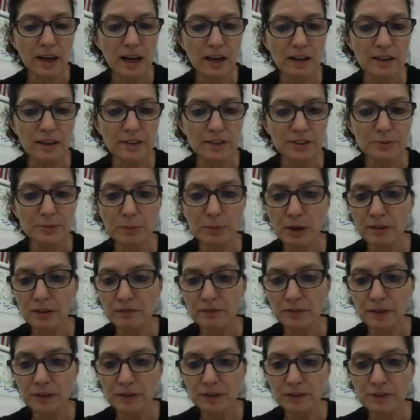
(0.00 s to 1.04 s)
are
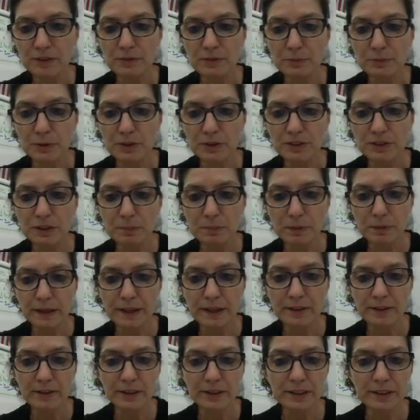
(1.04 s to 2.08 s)
smartphones, music
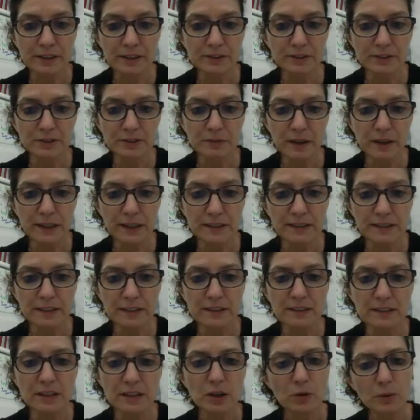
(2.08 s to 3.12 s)
player, and other
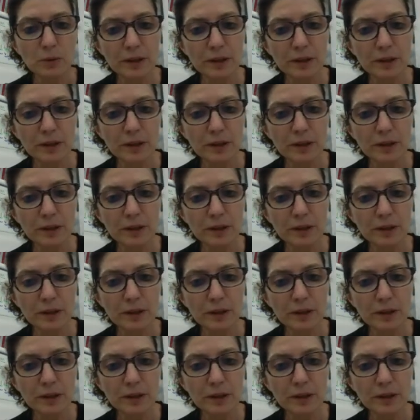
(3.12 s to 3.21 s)
devices.